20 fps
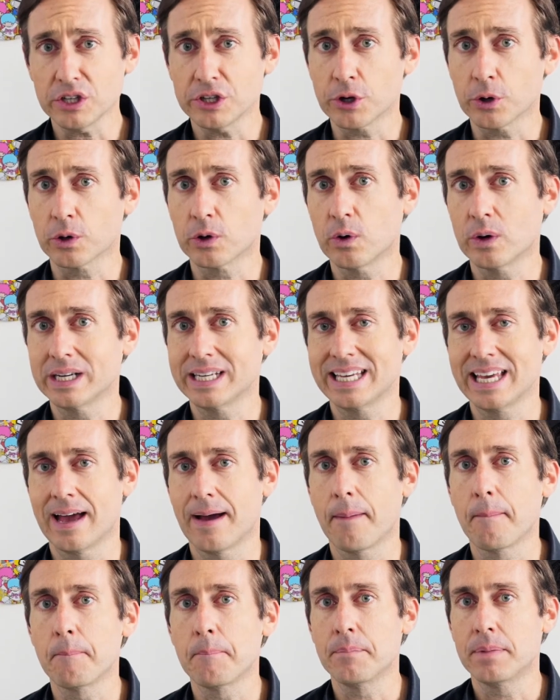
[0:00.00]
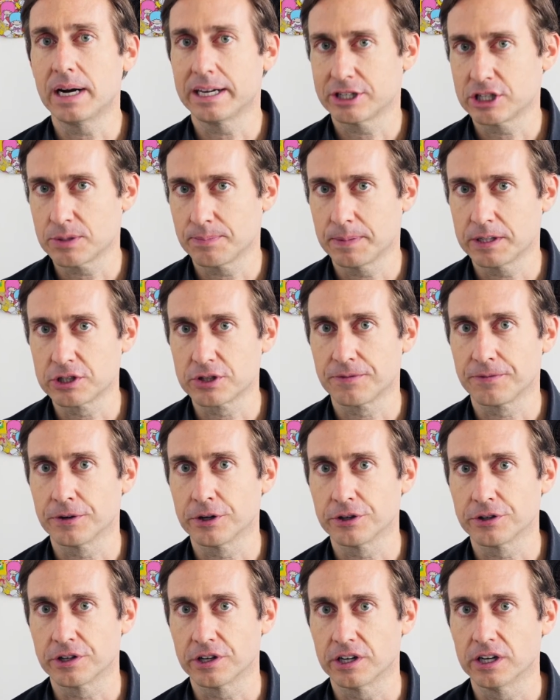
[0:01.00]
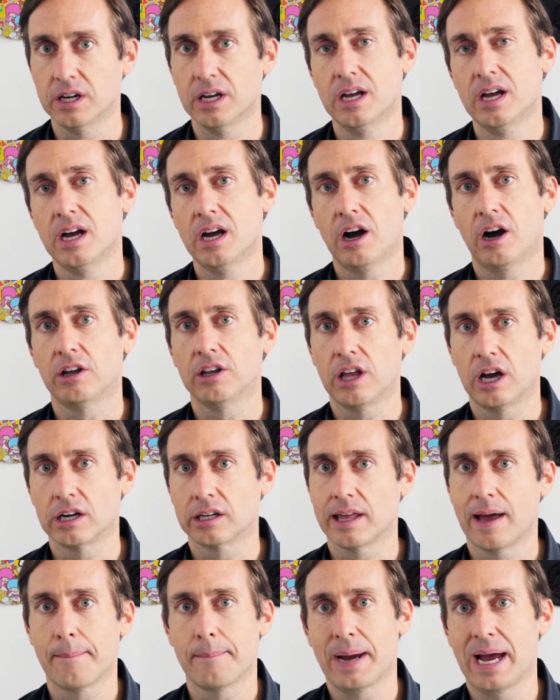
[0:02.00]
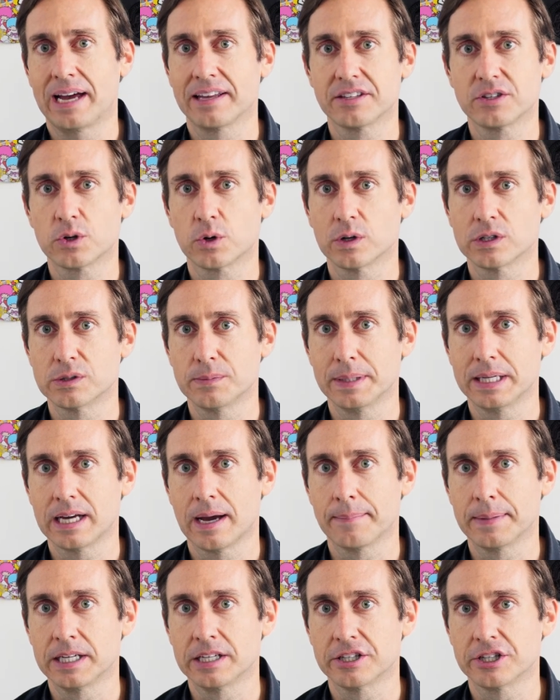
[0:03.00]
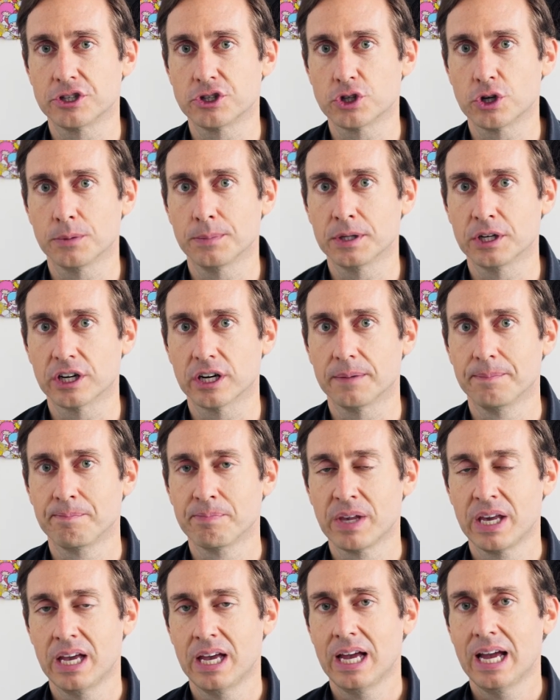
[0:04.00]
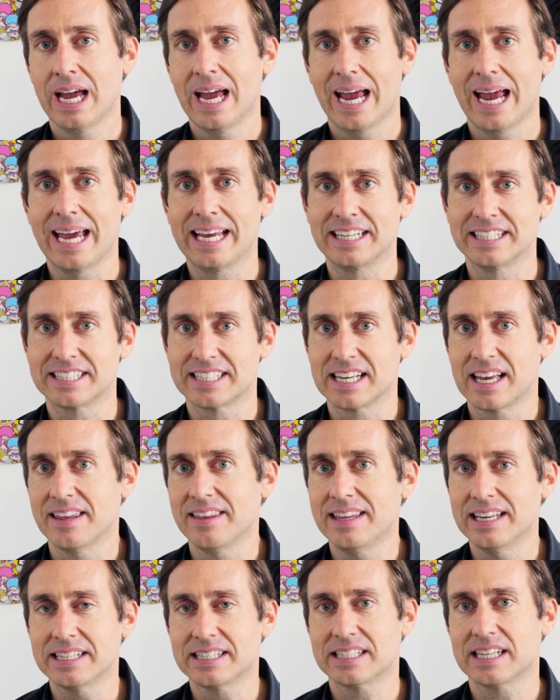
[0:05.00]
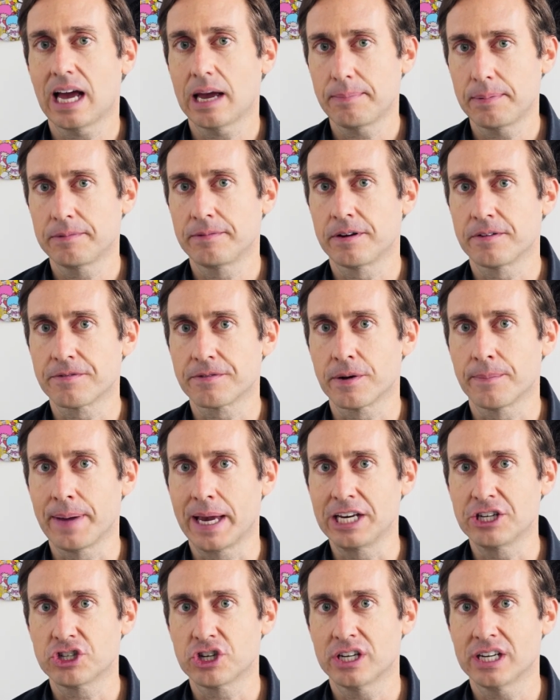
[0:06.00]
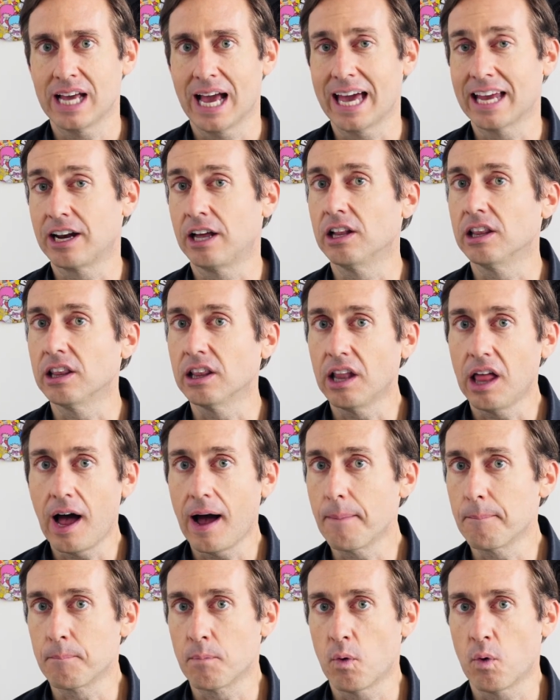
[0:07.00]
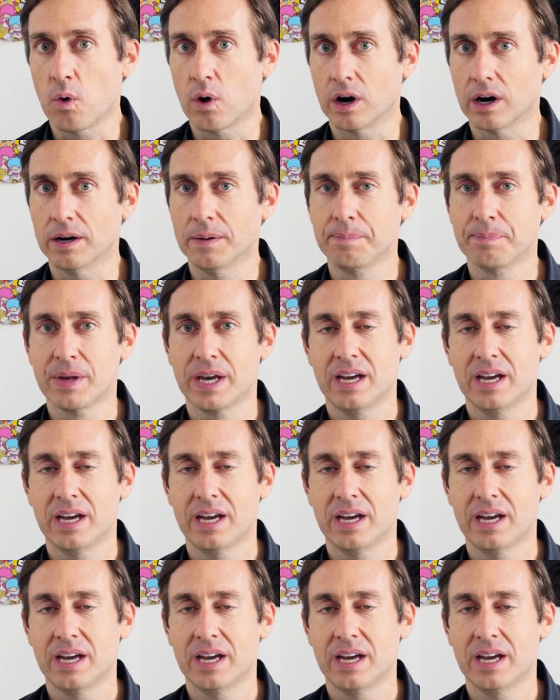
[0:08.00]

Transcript: you're going to get much, much further along that path towards becoming a contributor. And it's this type of information and a lot more